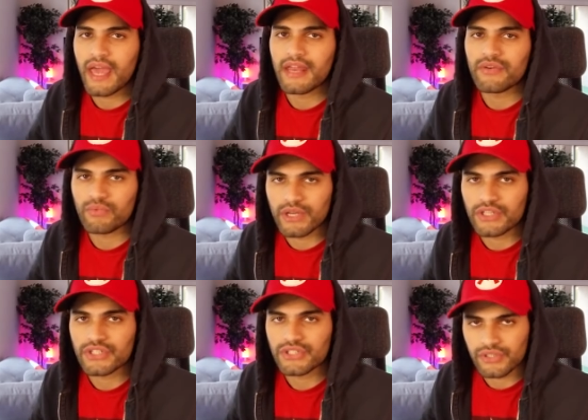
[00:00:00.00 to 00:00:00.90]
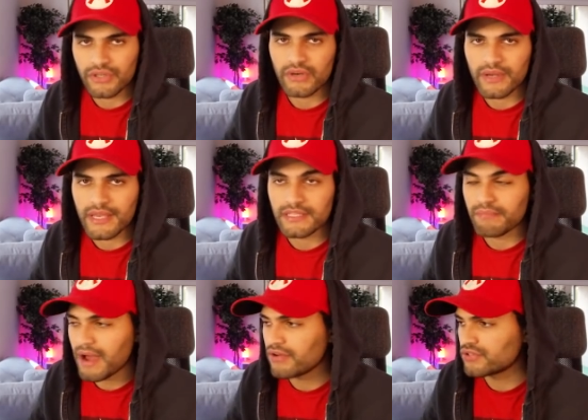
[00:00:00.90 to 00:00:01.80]
end, which, you know, is
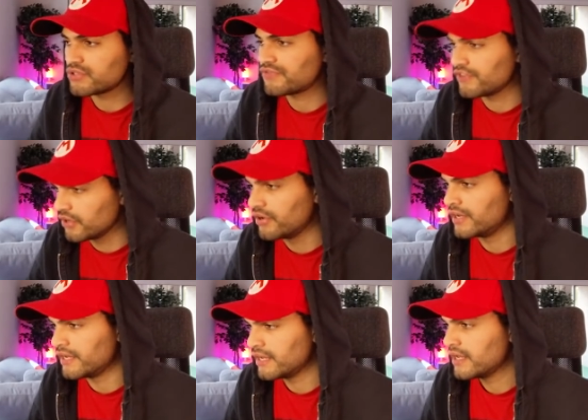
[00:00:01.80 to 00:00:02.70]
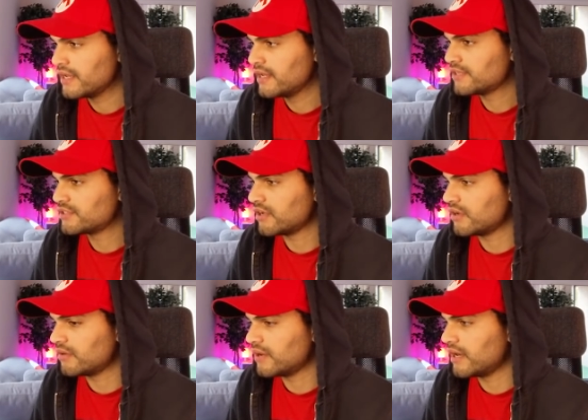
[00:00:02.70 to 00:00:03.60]
Bowser's Fury.
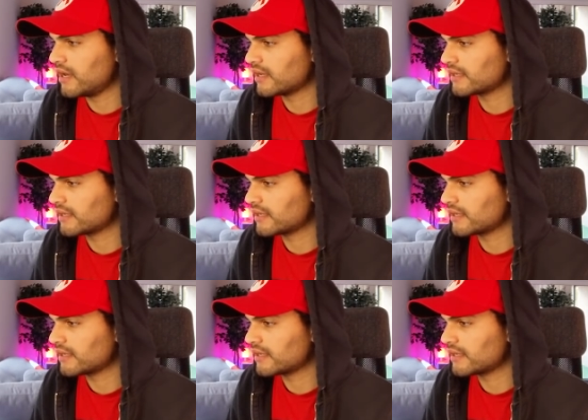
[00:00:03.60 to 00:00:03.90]
So